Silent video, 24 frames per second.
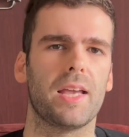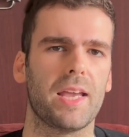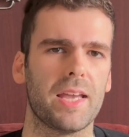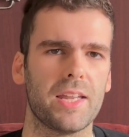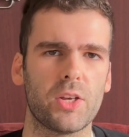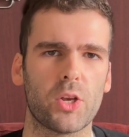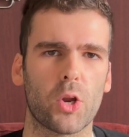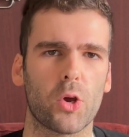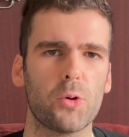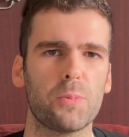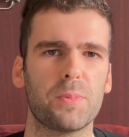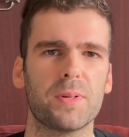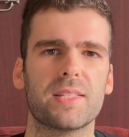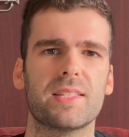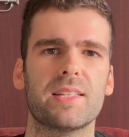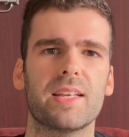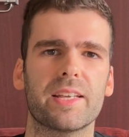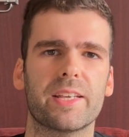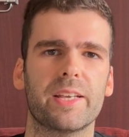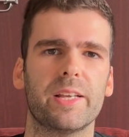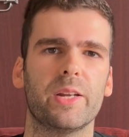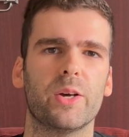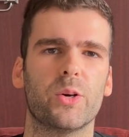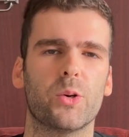in no
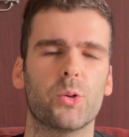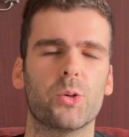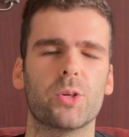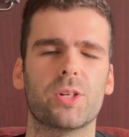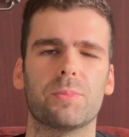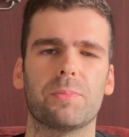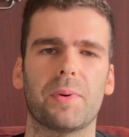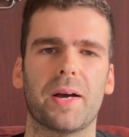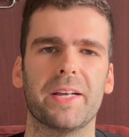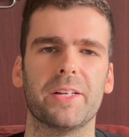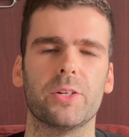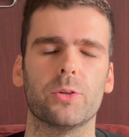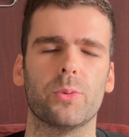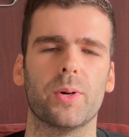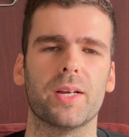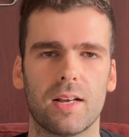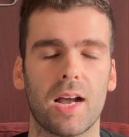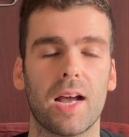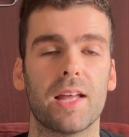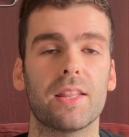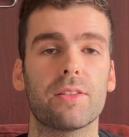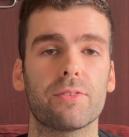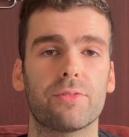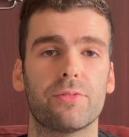particular order, by the way,
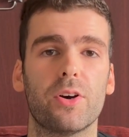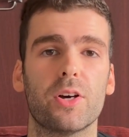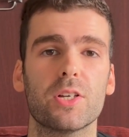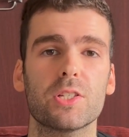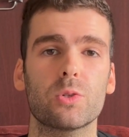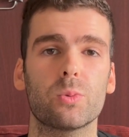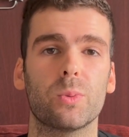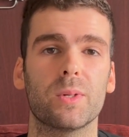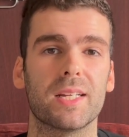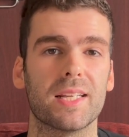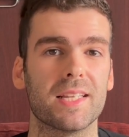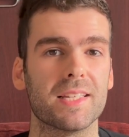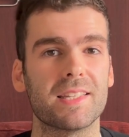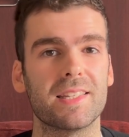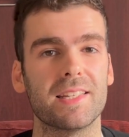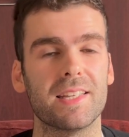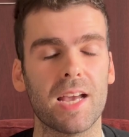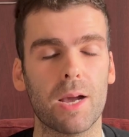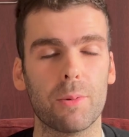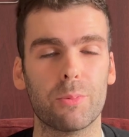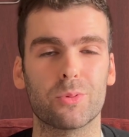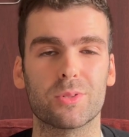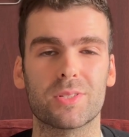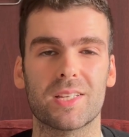and the first one is the
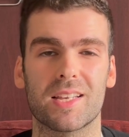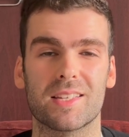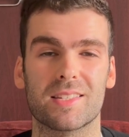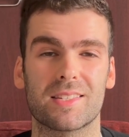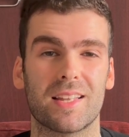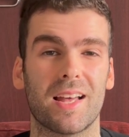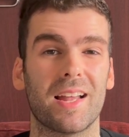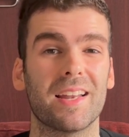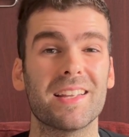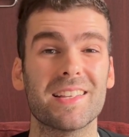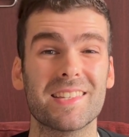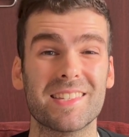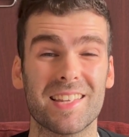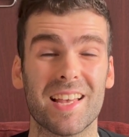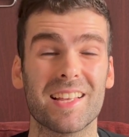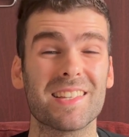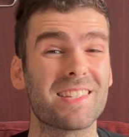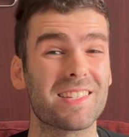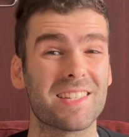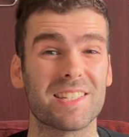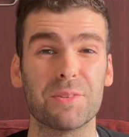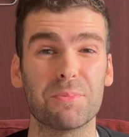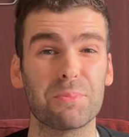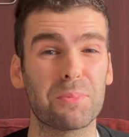apple test, and it's
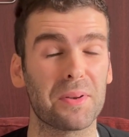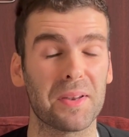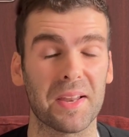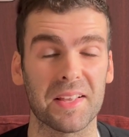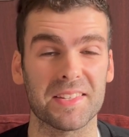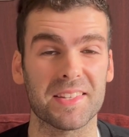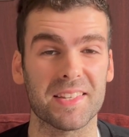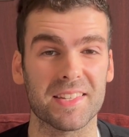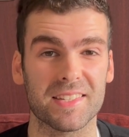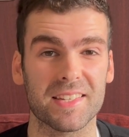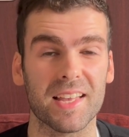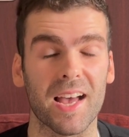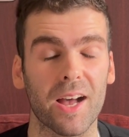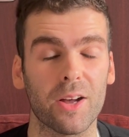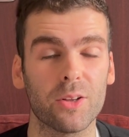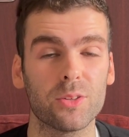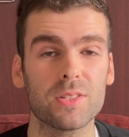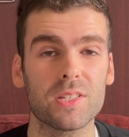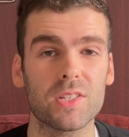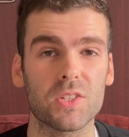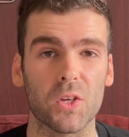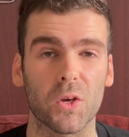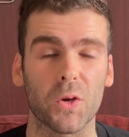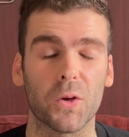as simple as it
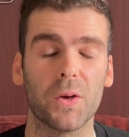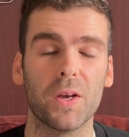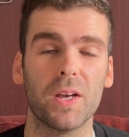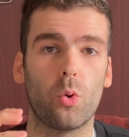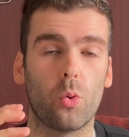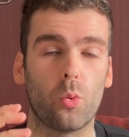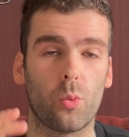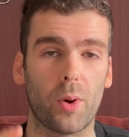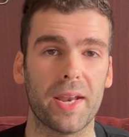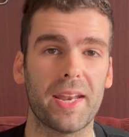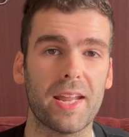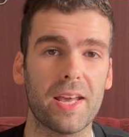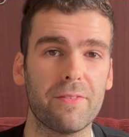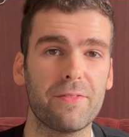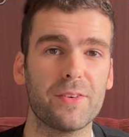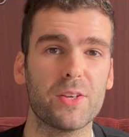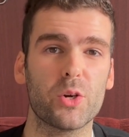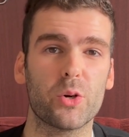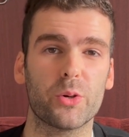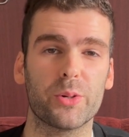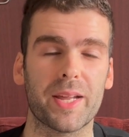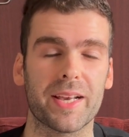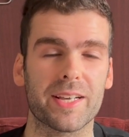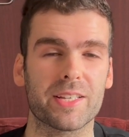sounds. So whenever
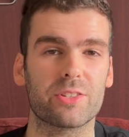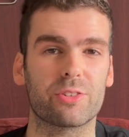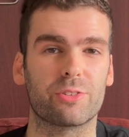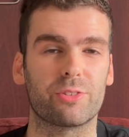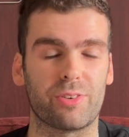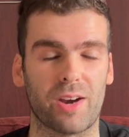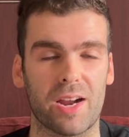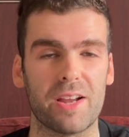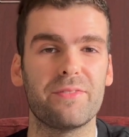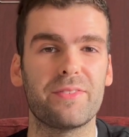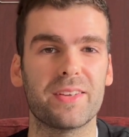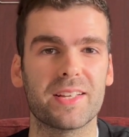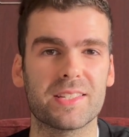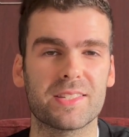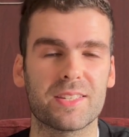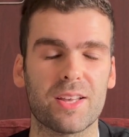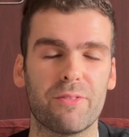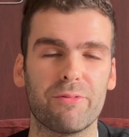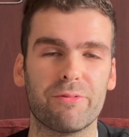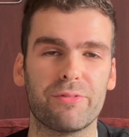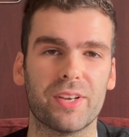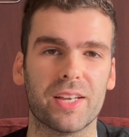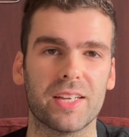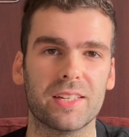you're next craving
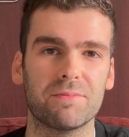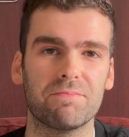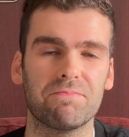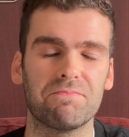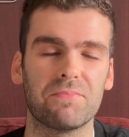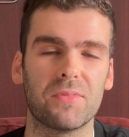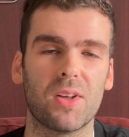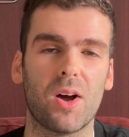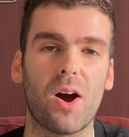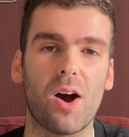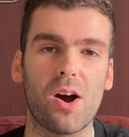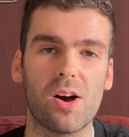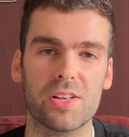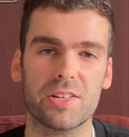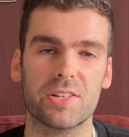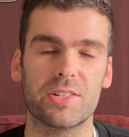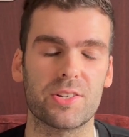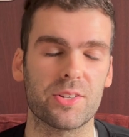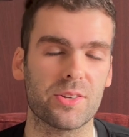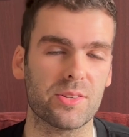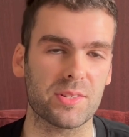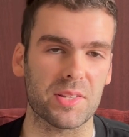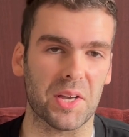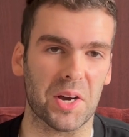something, ask
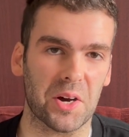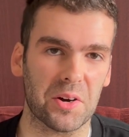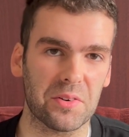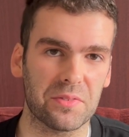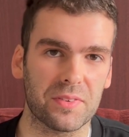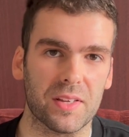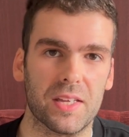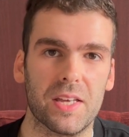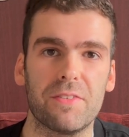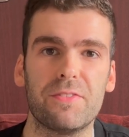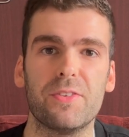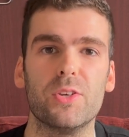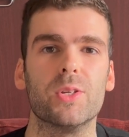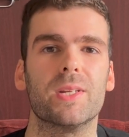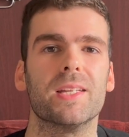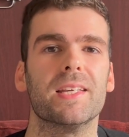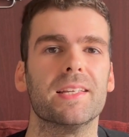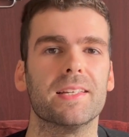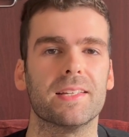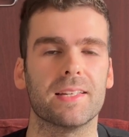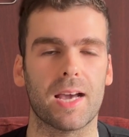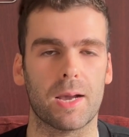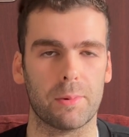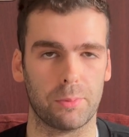yourself if you'd
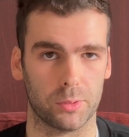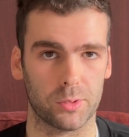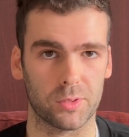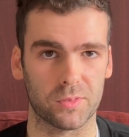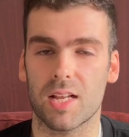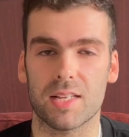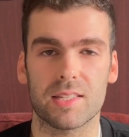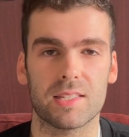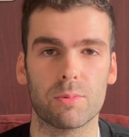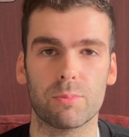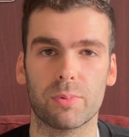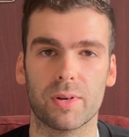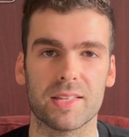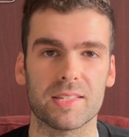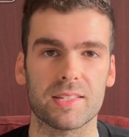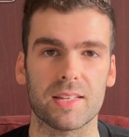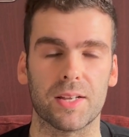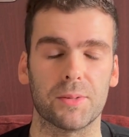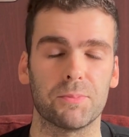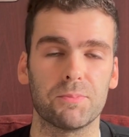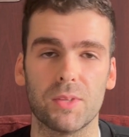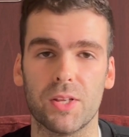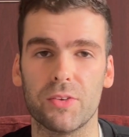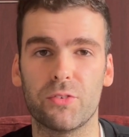eat an apple. As simple as
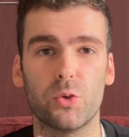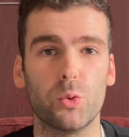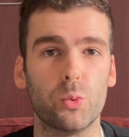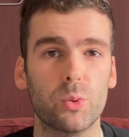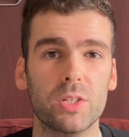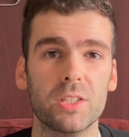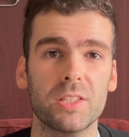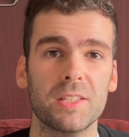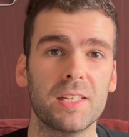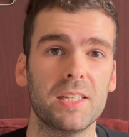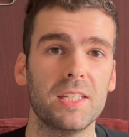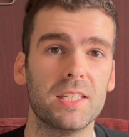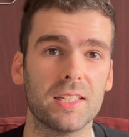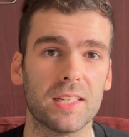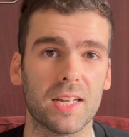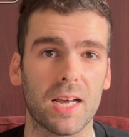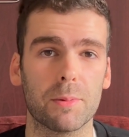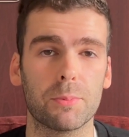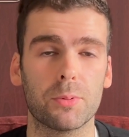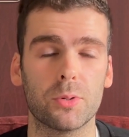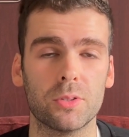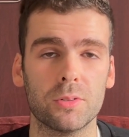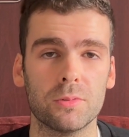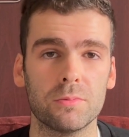that. If you wouldn't eat an
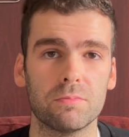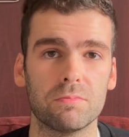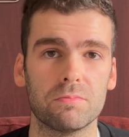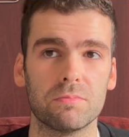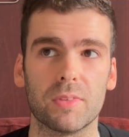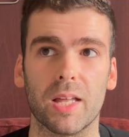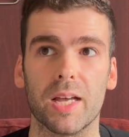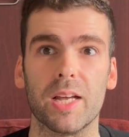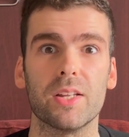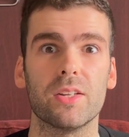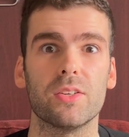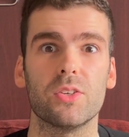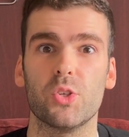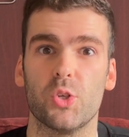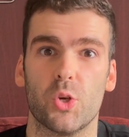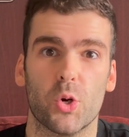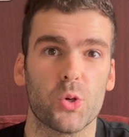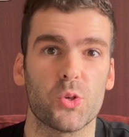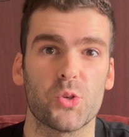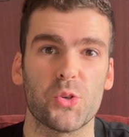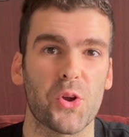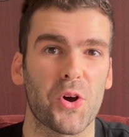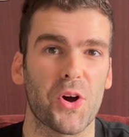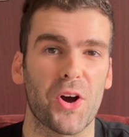apple, then you're
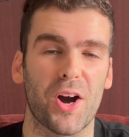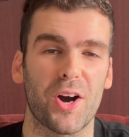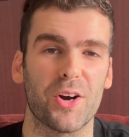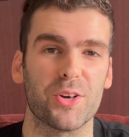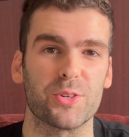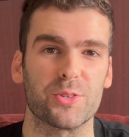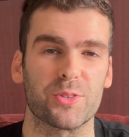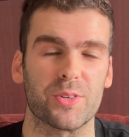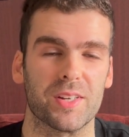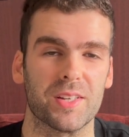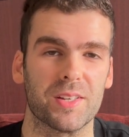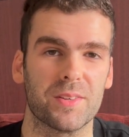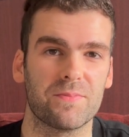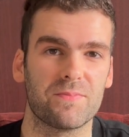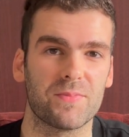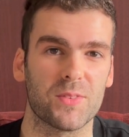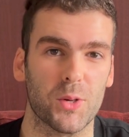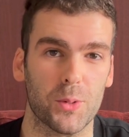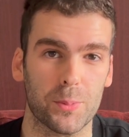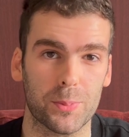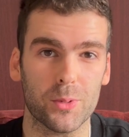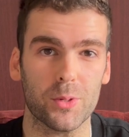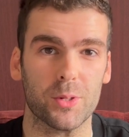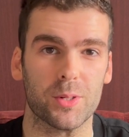not hungry,
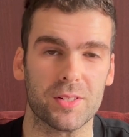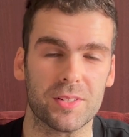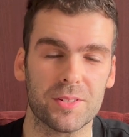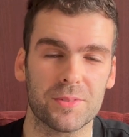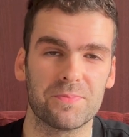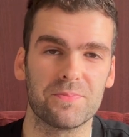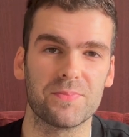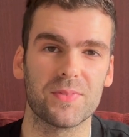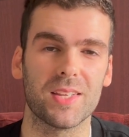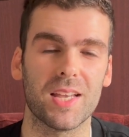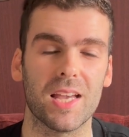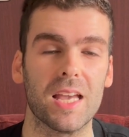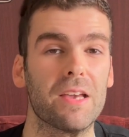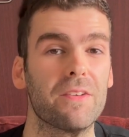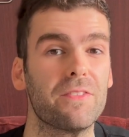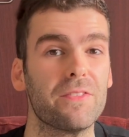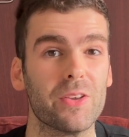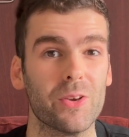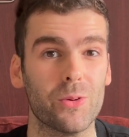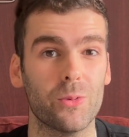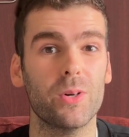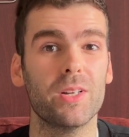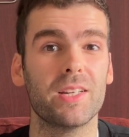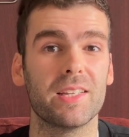you're bored. If
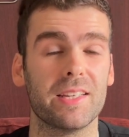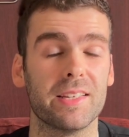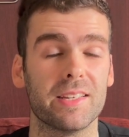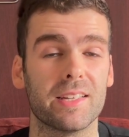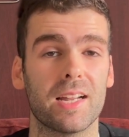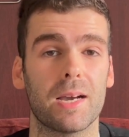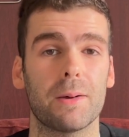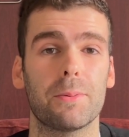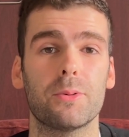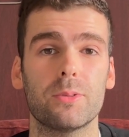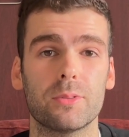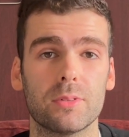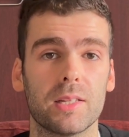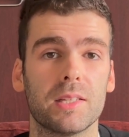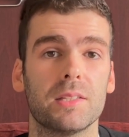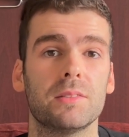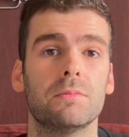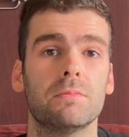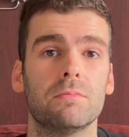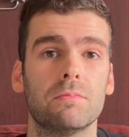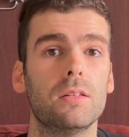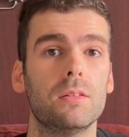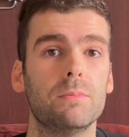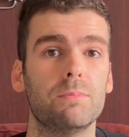you would eat an apple,
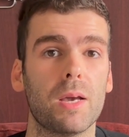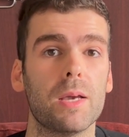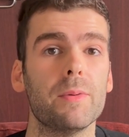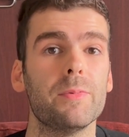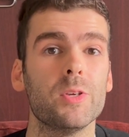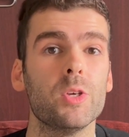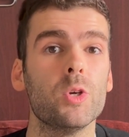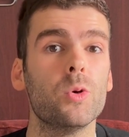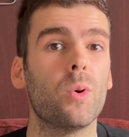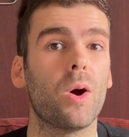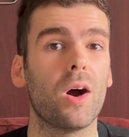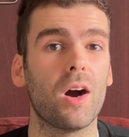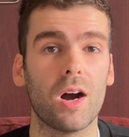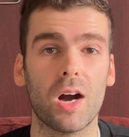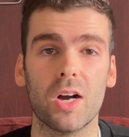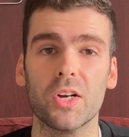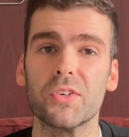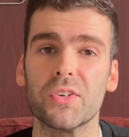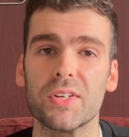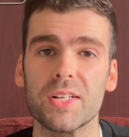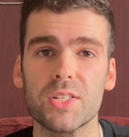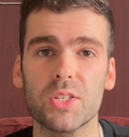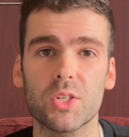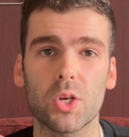then maybe you are
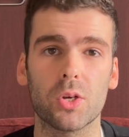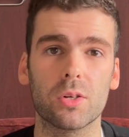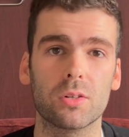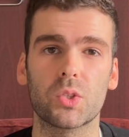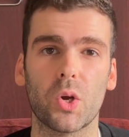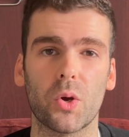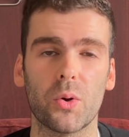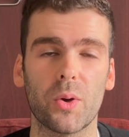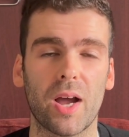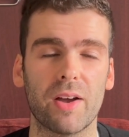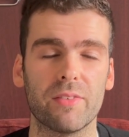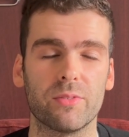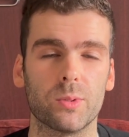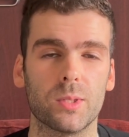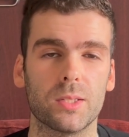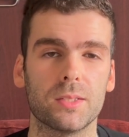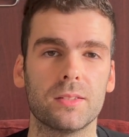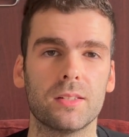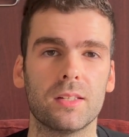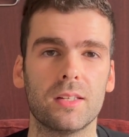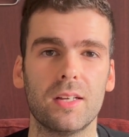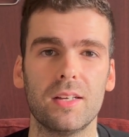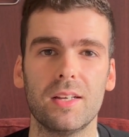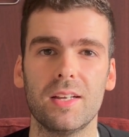hungry, so go have one.